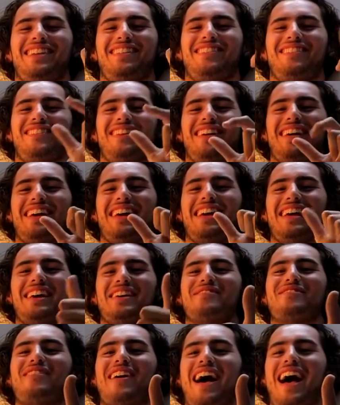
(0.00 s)

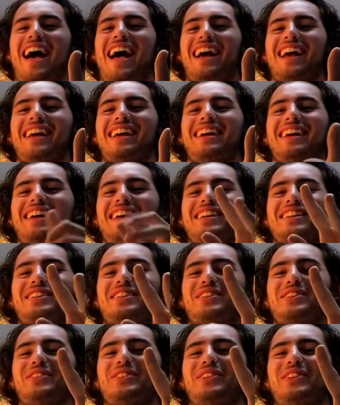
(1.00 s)
Back to
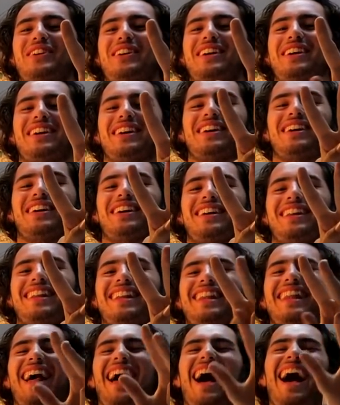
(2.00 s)
Life.
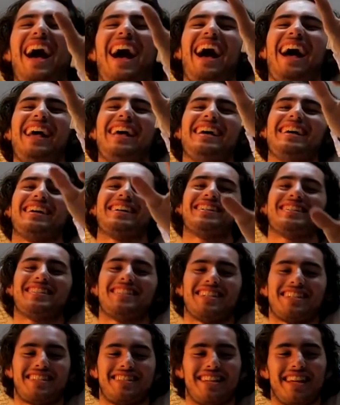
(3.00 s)
Because
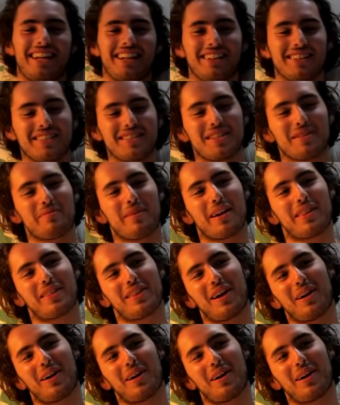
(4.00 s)
this needle is in my thumb.